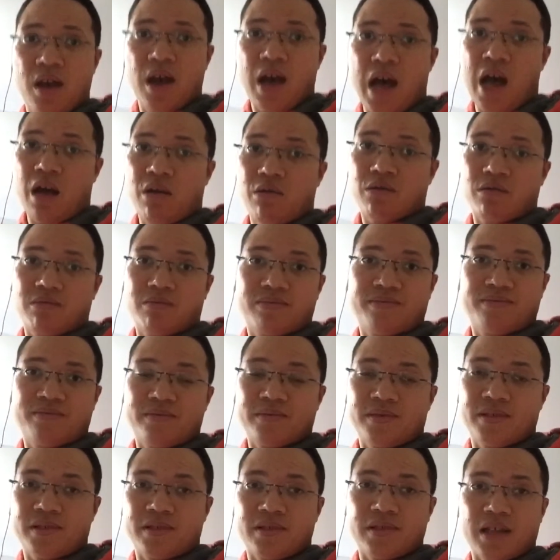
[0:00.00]
I would
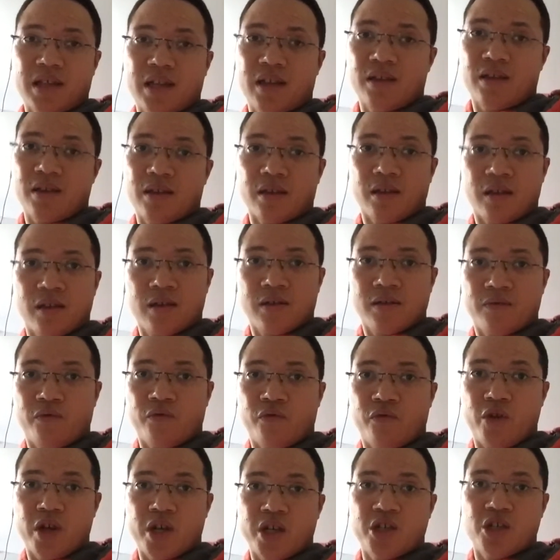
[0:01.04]
stick in the
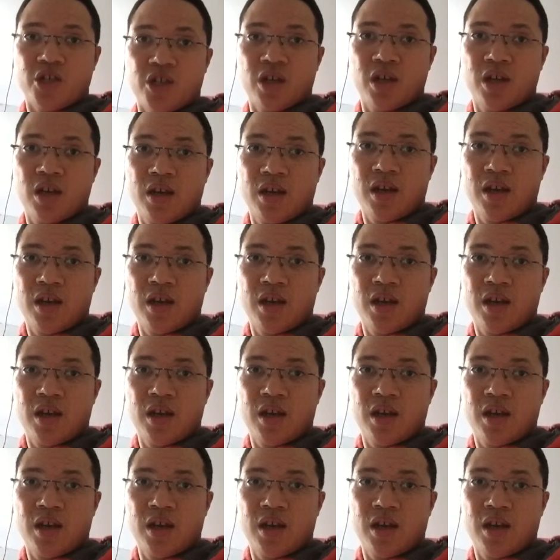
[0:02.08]
fridge